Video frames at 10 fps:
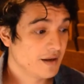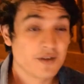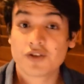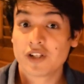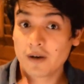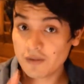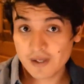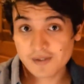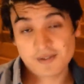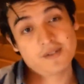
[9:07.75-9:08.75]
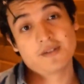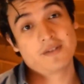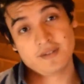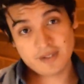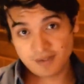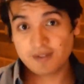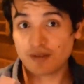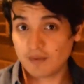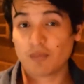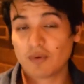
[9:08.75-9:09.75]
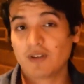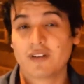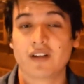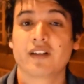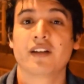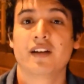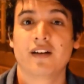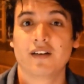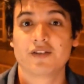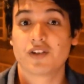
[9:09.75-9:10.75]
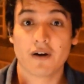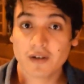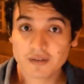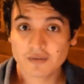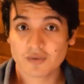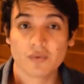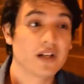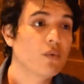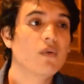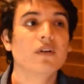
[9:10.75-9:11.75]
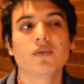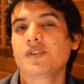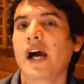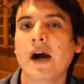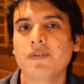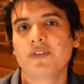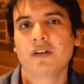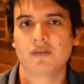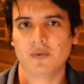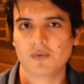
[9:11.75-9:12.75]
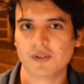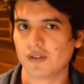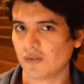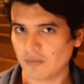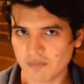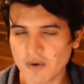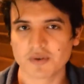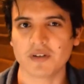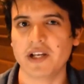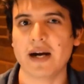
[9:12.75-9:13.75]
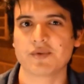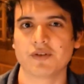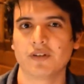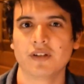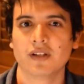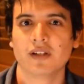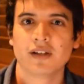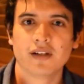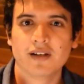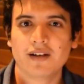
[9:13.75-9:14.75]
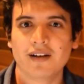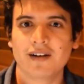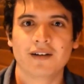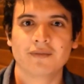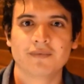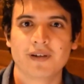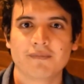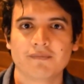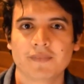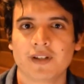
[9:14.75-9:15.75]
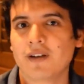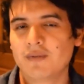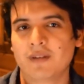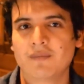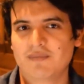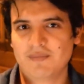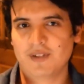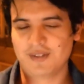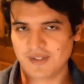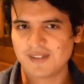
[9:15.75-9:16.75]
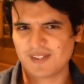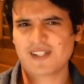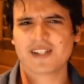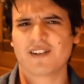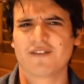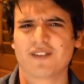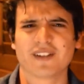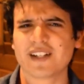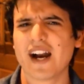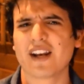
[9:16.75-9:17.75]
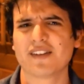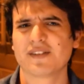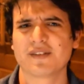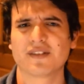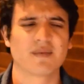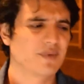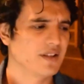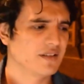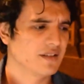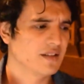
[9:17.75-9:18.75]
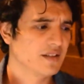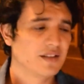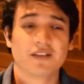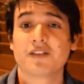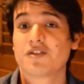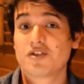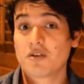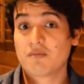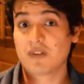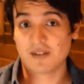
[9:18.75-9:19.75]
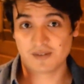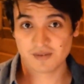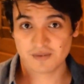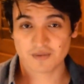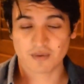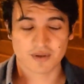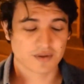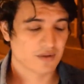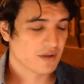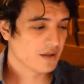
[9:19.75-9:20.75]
Share this is the important thing. Share it to anyone who's out there who's into motion capture, and is seeking for guidance or something. You can show them this, of course.